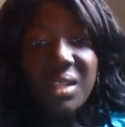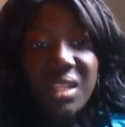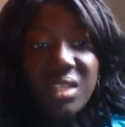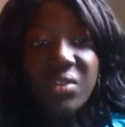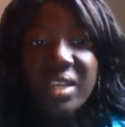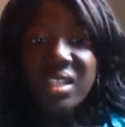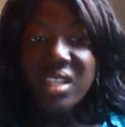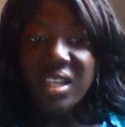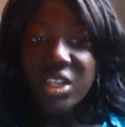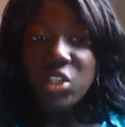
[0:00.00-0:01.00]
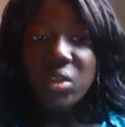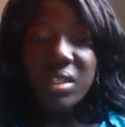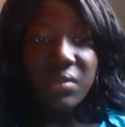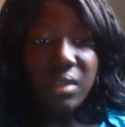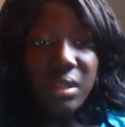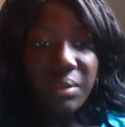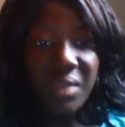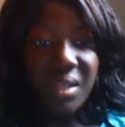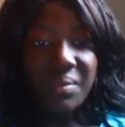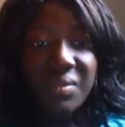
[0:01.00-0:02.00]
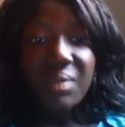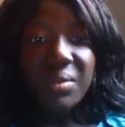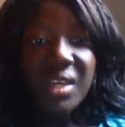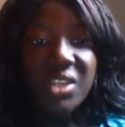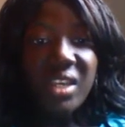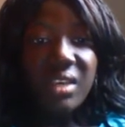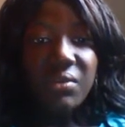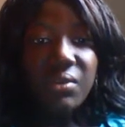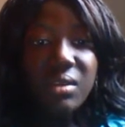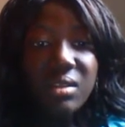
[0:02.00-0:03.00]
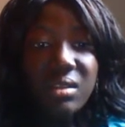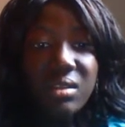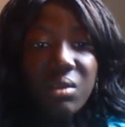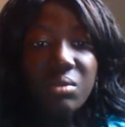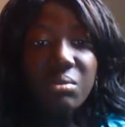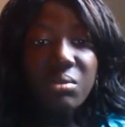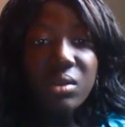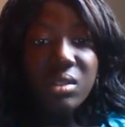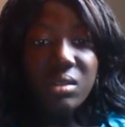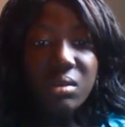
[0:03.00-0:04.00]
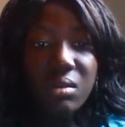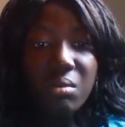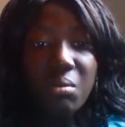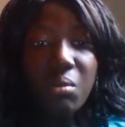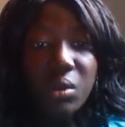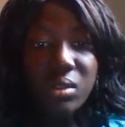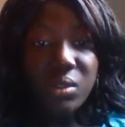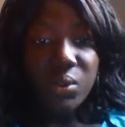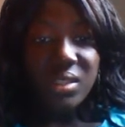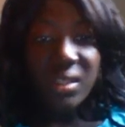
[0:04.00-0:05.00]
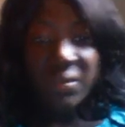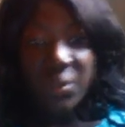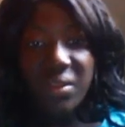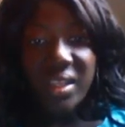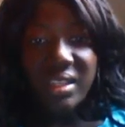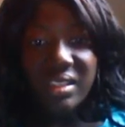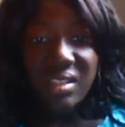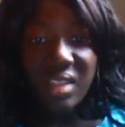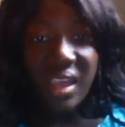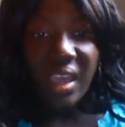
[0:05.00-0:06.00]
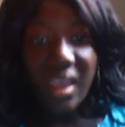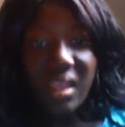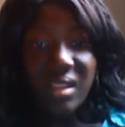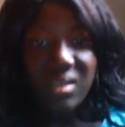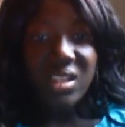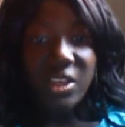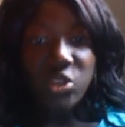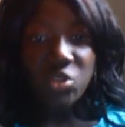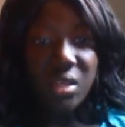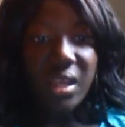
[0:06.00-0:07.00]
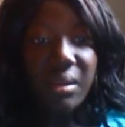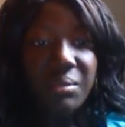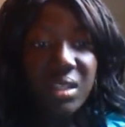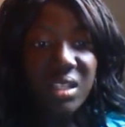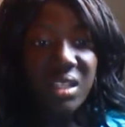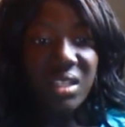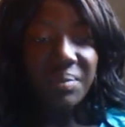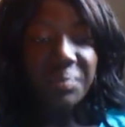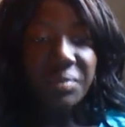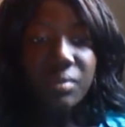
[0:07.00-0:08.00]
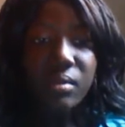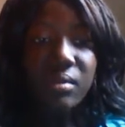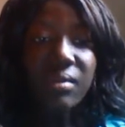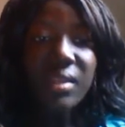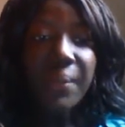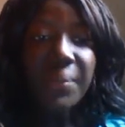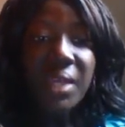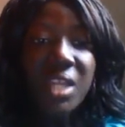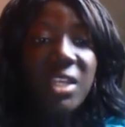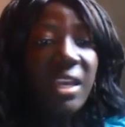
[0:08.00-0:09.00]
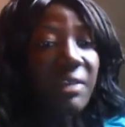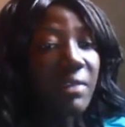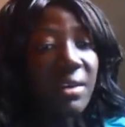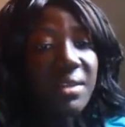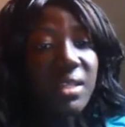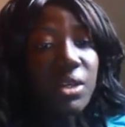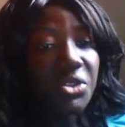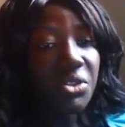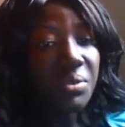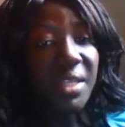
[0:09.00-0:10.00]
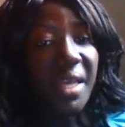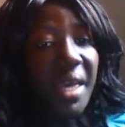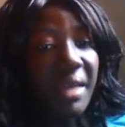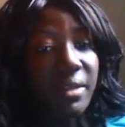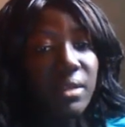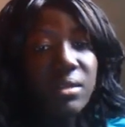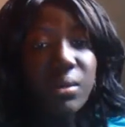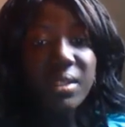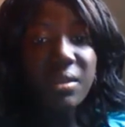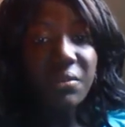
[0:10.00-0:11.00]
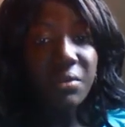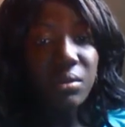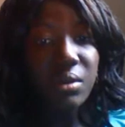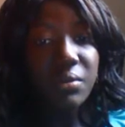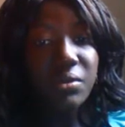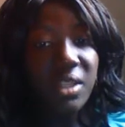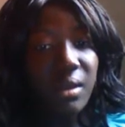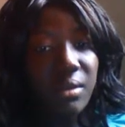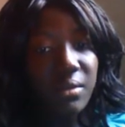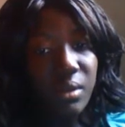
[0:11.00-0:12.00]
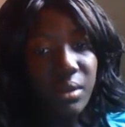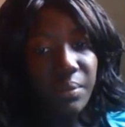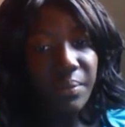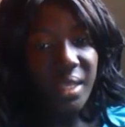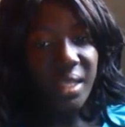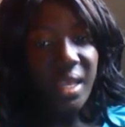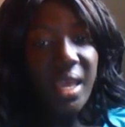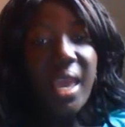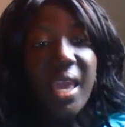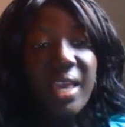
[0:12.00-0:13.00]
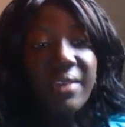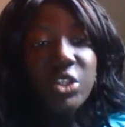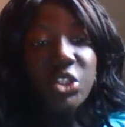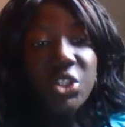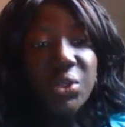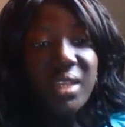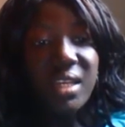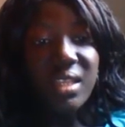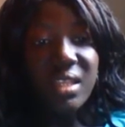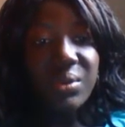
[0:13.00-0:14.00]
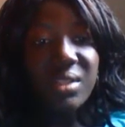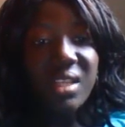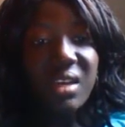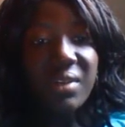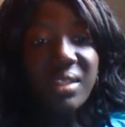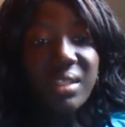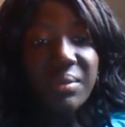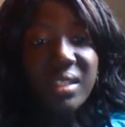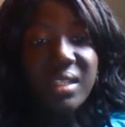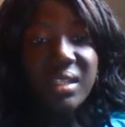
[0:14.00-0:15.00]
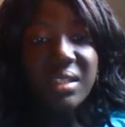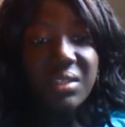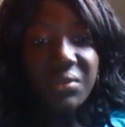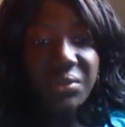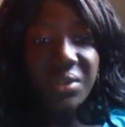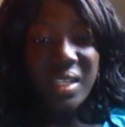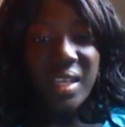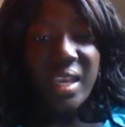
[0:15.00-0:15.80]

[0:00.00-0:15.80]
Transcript: for intellectual development. Piaget focuses on most motors, reflexes, and sensory abilities. Piaget and Vygotsky contributed heavily towards the field of child development. Even though their theories are fundamentally different,